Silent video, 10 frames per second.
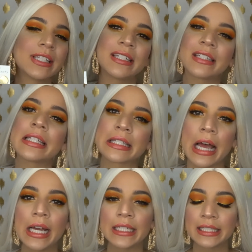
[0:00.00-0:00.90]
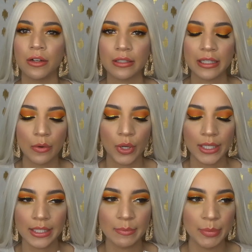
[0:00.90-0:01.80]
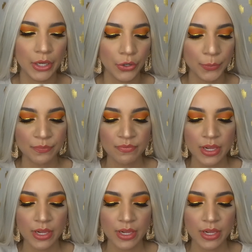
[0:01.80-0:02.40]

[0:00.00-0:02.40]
decent size. Honestly, I wanted these bigger.